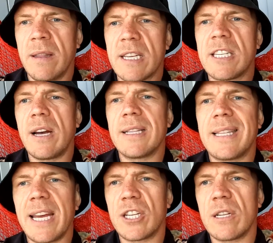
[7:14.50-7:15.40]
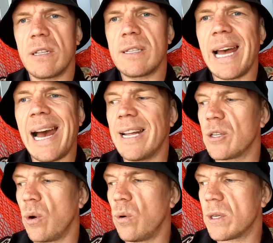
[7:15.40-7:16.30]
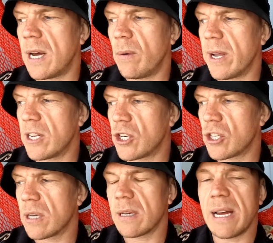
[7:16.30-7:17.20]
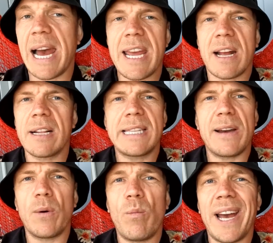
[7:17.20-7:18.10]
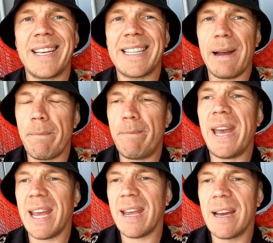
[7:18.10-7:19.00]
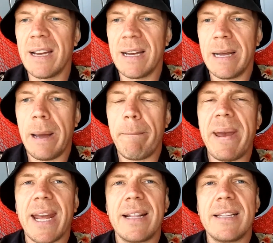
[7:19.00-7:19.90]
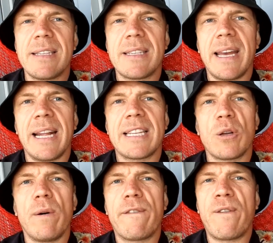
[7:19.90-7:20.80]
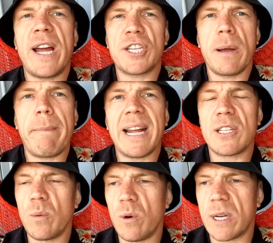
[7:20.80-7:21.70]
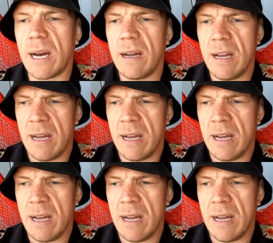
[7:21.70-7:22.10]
the certain stations and order, which A, cuts down on waste, and B, means it's sort of fresh and made to order.